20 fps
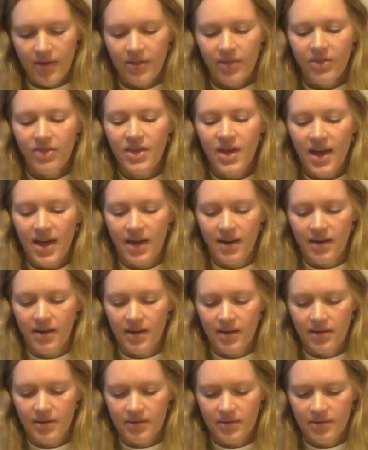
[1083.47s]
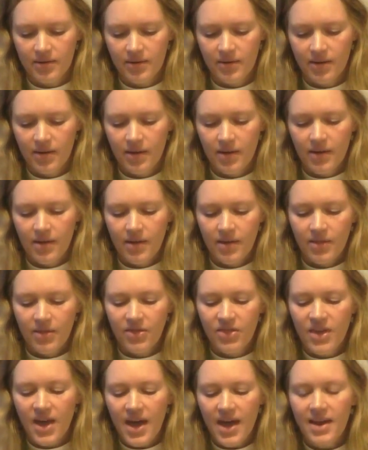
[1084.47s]

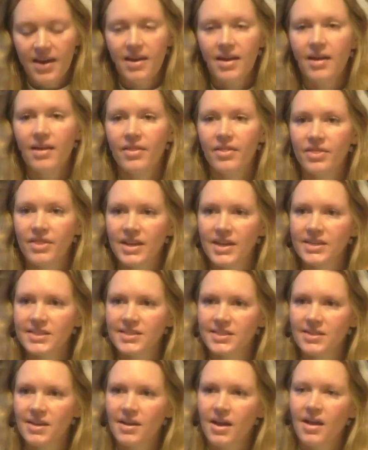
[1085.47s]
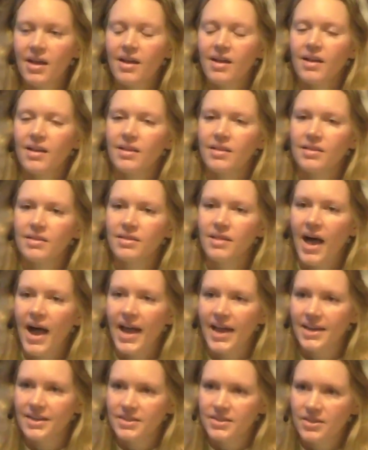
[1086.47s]
Then this
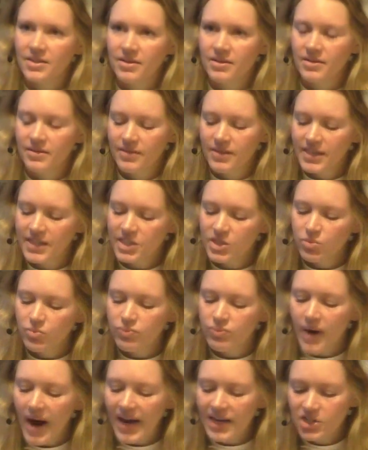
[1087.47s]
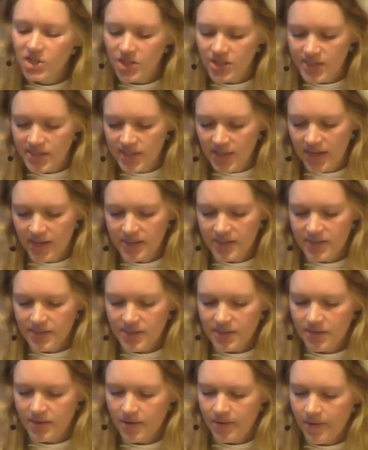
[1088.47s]
light, this
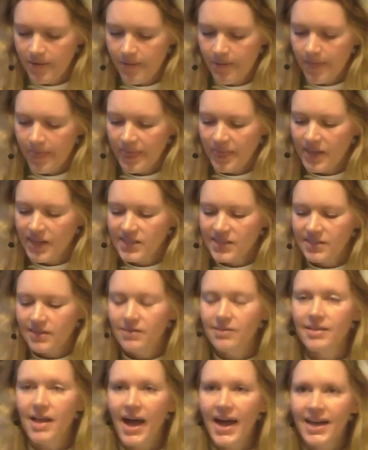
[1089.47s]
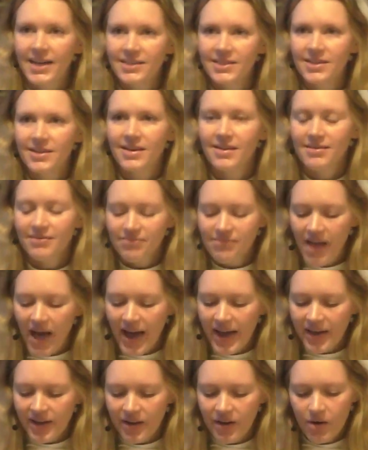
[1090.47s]
righteousness, this
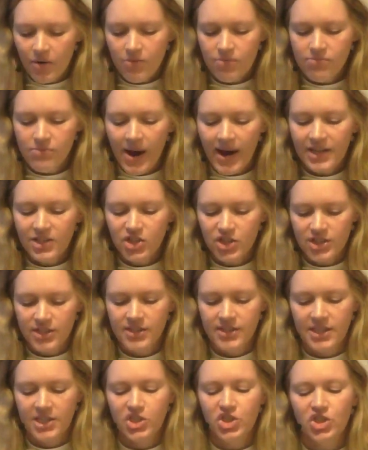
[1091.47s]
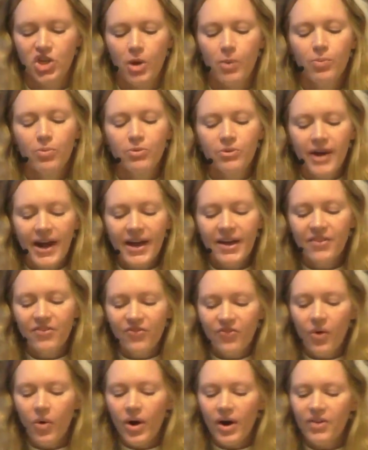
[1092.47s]
light-like righteousness shall break
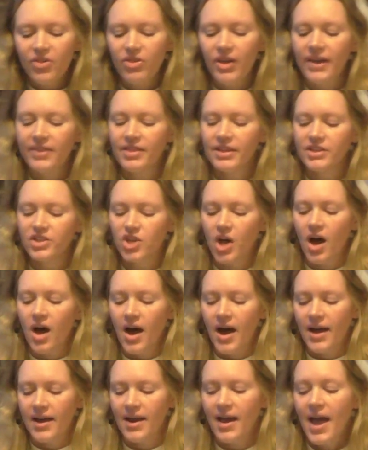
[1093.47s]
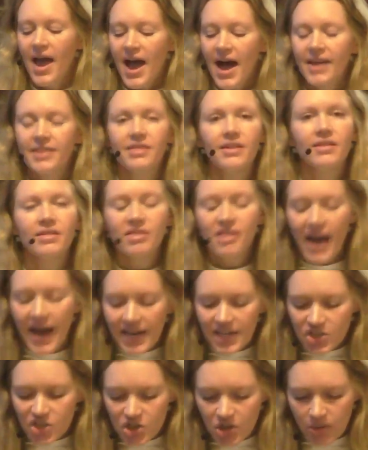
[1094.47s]
forth like the dawn, and the
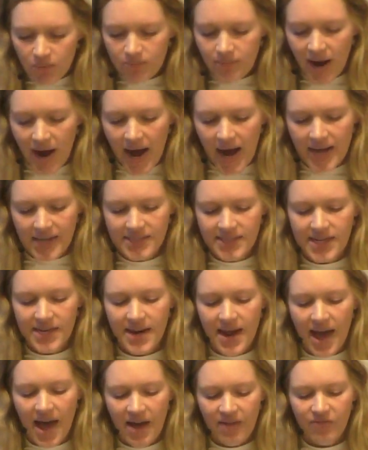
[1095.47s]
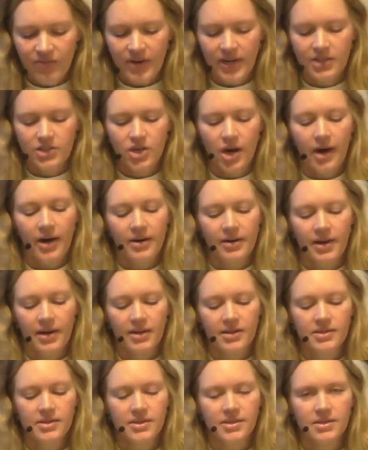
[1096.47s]
light shall rise in every
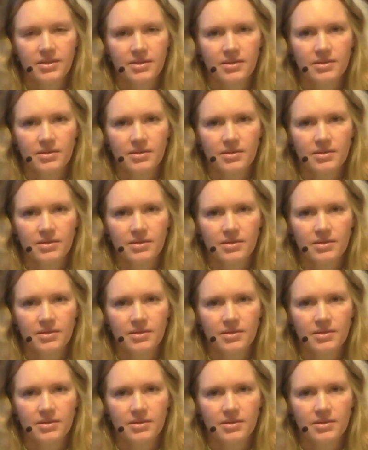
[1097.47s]
darkness.